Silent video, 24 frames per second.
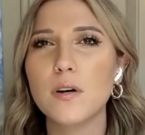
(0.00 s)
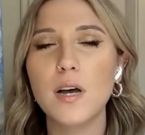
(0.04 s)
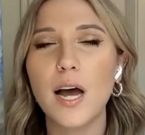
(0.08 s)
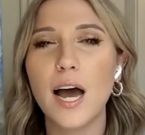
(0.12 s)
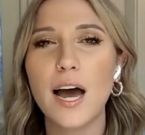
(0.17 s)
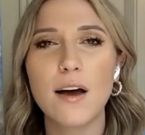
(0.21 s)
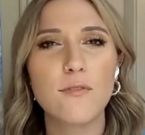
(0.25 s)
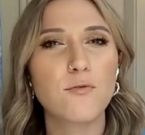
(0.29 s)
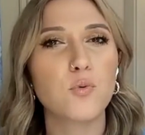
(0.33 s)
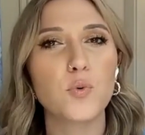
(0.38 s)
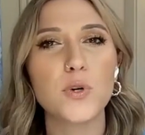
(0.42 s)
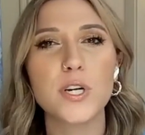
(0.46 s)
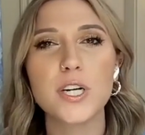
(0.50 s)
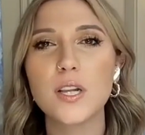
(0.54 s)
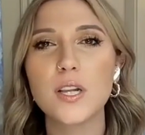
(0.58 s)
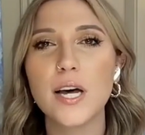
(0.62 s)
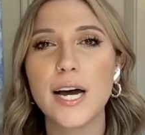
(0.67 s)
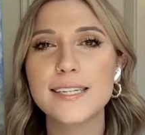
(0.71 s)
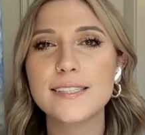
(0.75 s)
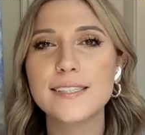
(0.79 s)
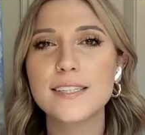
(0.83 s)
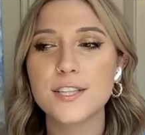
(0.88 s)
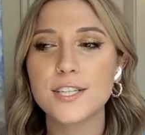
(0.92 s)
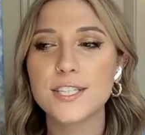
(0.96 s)
have
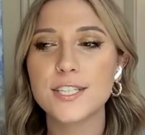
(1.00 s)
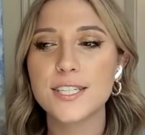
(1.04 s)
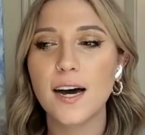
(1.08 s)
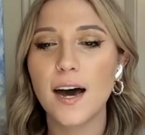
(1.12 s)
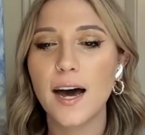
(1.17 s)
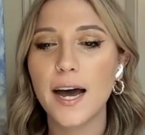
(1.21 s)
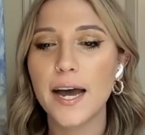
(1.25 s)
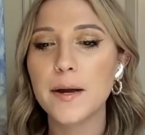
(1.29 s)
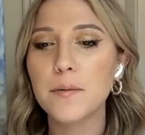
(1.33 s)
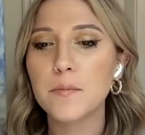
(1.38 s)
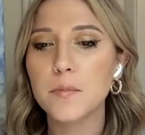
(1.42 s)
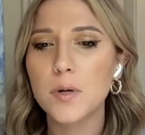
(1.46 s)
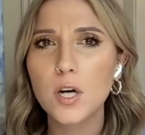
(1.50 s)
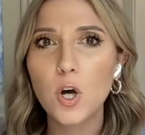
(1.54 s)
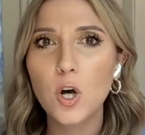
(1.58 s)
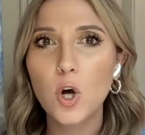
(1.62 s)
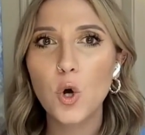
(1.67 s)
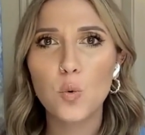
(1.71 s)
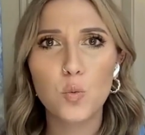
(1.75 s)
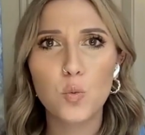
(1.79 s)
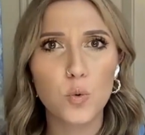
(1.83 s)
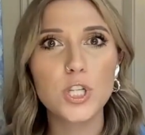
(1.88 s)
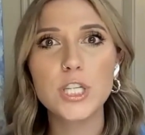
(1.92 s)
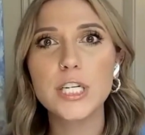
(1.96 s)
realized at the time
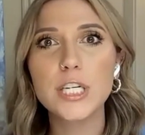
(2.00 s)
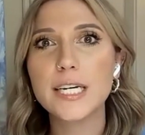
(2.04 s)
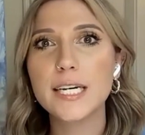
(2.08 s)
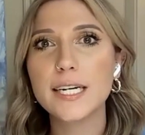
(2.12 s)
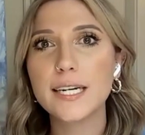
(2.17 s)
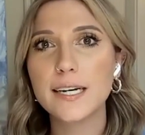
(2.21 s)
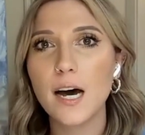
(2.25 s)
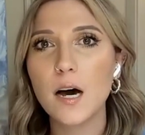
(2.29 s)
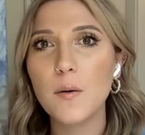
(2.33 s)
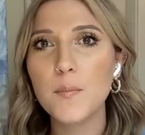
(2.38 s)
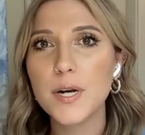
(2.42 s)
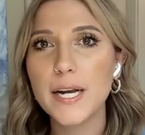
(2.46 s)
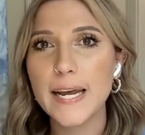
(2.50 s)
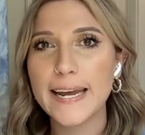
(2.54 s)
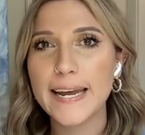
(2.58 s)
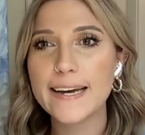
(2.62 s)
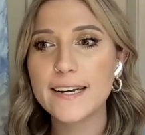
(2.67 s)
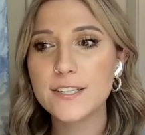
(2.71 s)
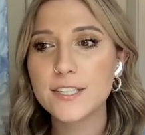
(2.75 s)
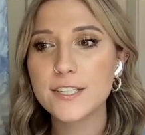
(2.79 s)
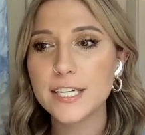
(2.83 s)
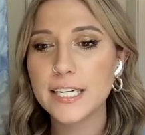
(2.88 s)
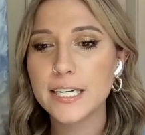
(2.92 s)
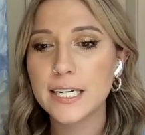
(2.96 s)
really can come in
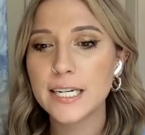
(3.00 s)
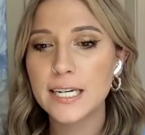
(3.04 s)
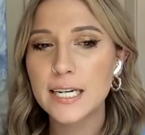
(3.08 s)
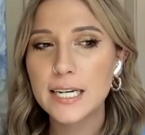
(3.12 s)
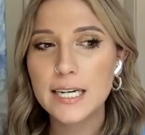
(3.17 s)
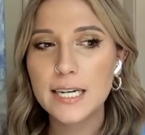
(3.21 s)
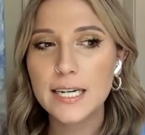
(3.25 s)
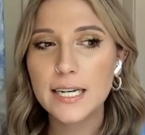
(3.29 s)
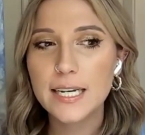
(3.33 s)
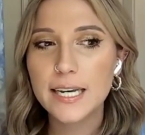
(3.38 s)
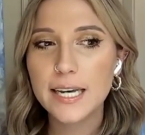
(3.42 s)
handy